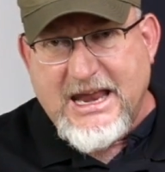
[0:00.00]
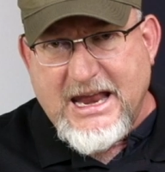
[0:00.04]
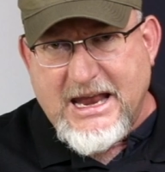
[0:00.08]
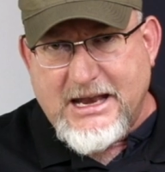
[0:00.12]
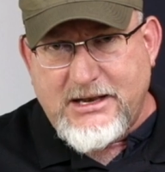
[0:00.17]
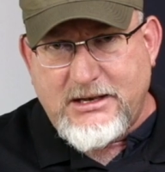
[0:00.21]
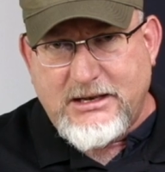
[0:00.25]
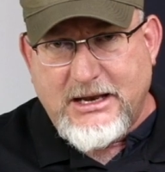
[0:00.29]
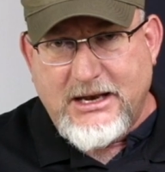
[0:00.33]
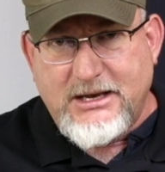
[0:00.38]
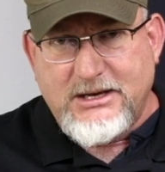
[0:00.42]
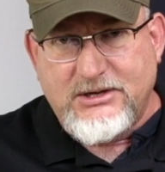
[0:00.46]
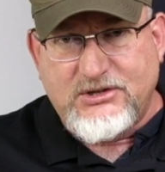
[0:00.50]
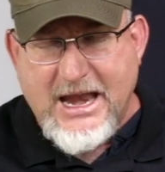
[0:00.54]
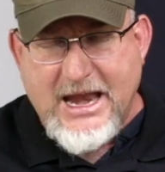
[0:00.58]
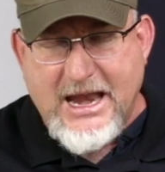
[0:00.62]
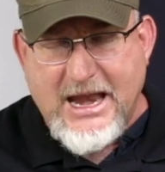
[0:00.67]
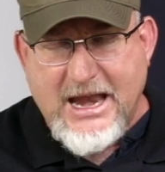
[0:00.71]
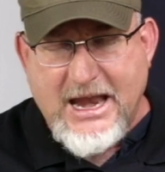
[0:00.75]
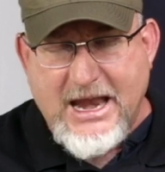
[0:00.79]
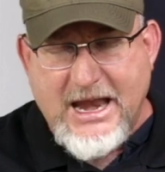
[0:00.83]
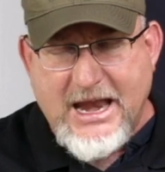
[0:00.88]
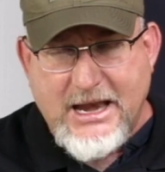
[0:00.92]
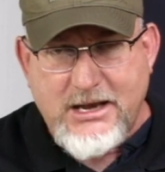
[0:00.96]
sent
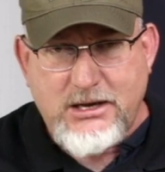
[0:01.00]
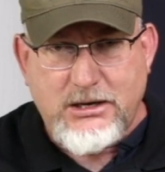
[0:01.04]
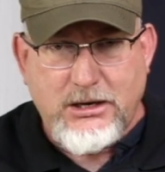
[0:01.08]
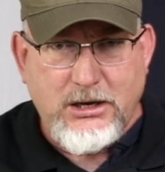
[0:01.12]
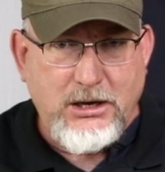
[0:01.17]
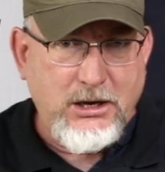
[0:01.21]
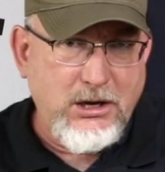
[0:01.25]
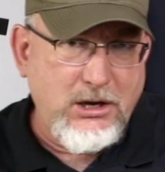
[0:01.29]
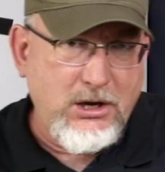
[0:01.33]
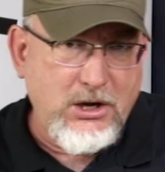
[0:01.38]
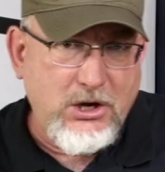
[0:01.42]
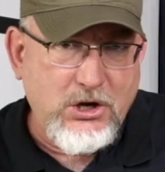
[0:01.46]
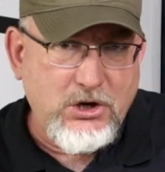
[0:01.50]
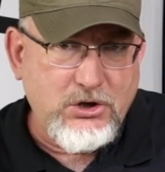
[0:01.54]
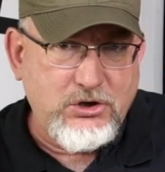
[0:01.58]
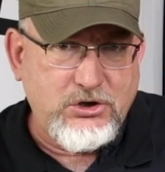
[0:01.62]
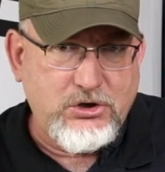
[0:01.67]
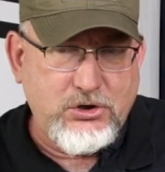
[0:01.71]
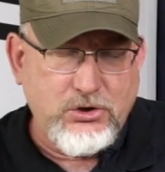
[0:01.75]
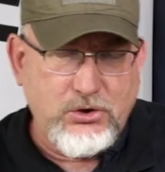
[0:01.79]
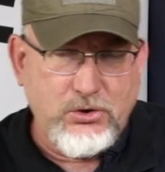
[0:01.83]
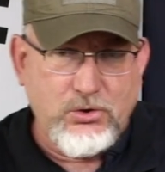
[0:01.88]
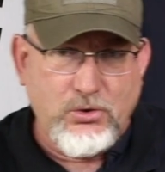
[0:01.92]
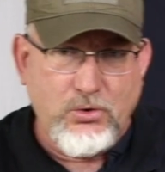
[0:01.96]
to
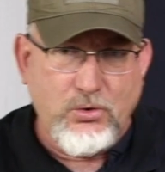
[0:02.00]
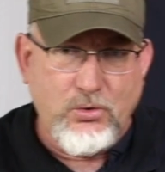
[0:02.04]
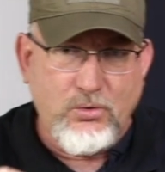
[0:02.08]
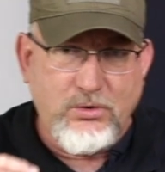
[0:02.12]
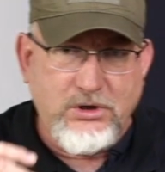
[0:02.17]
the U.S.